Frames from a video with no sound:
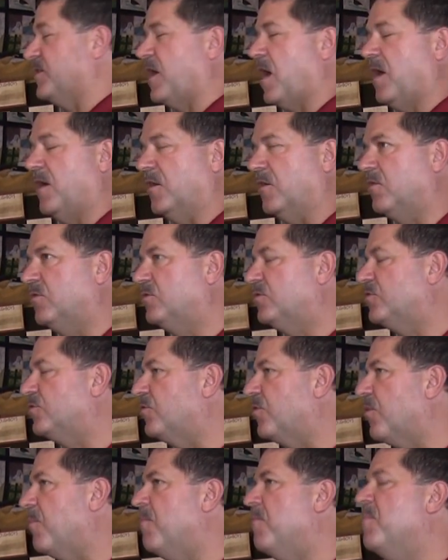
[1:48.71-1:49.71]
got a
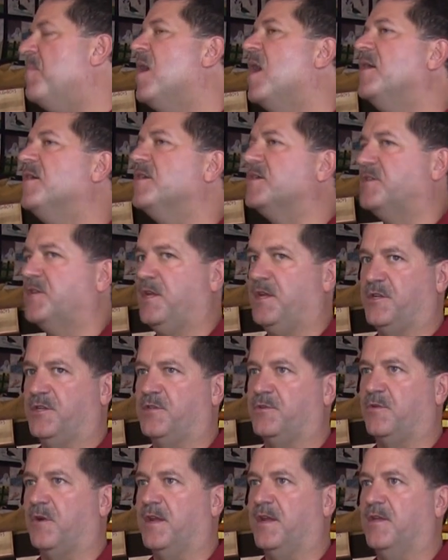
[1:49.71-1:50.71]
tremendous
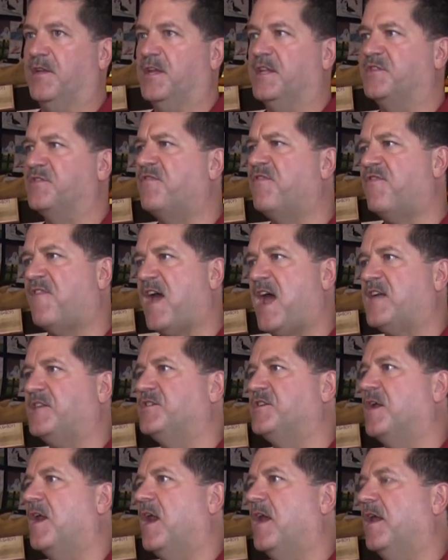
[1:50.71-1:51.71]
history. It's
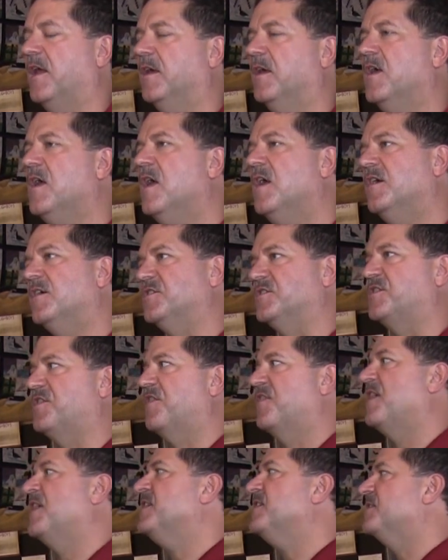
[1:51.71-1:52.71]
fascinating, because
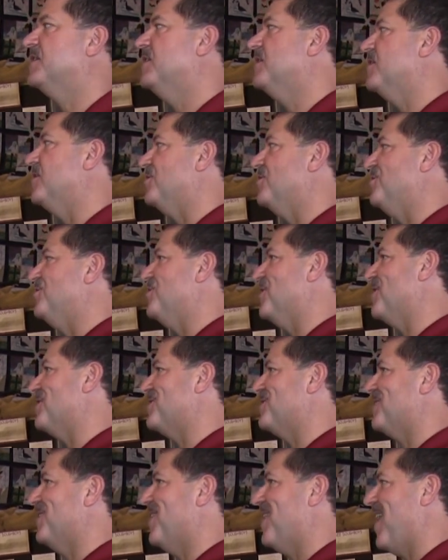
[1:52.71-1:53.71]
things didn't
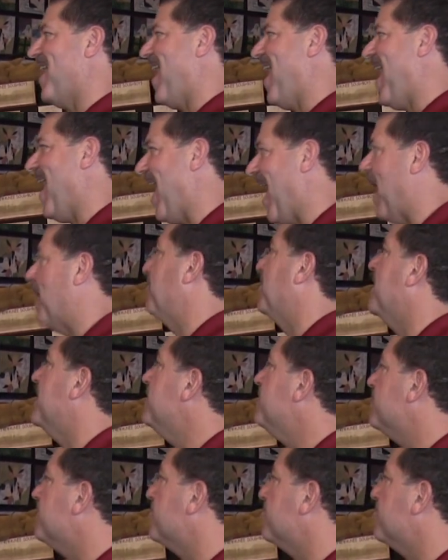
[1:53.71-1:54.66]
just happen.